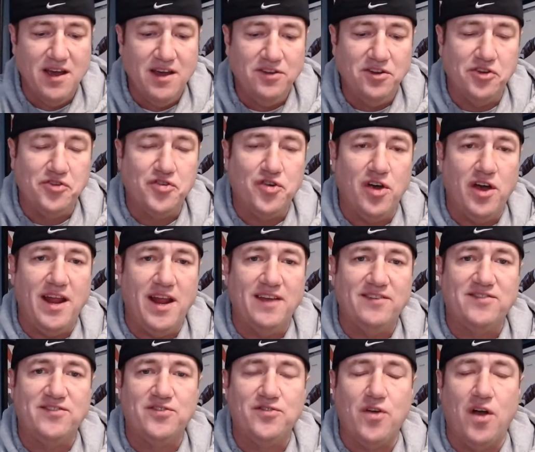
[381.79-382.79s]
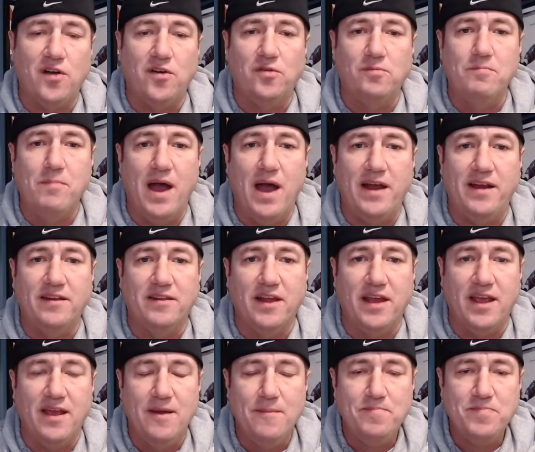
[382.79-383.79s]
Detroit has struggled
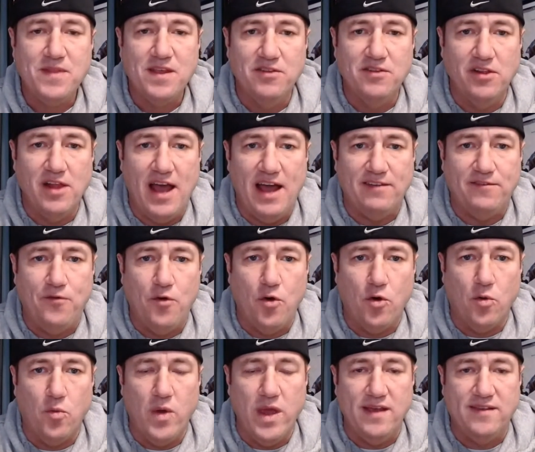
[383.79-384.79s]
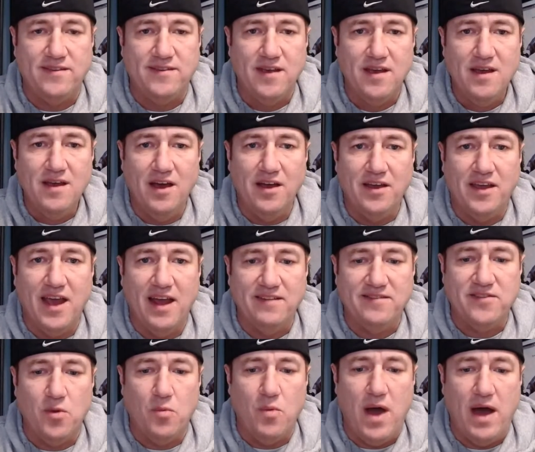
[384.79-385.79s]
mightily the last 4 weeks
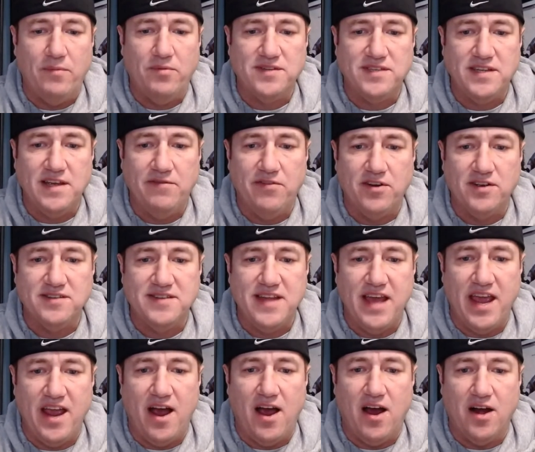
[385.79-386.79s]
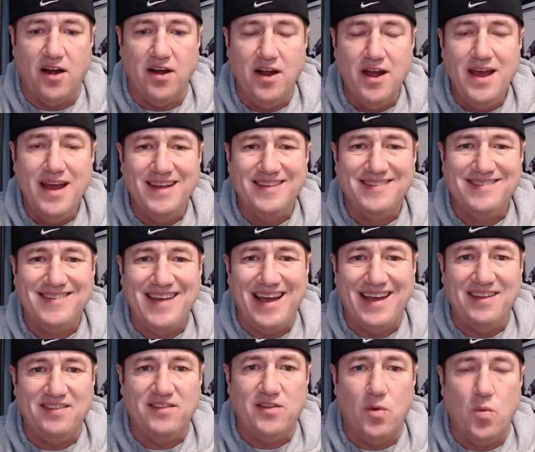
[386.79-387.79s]
against the wide receiver, as they are
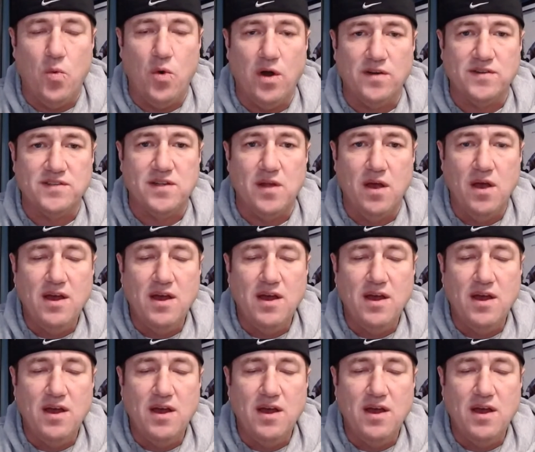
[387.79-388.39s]
second to worst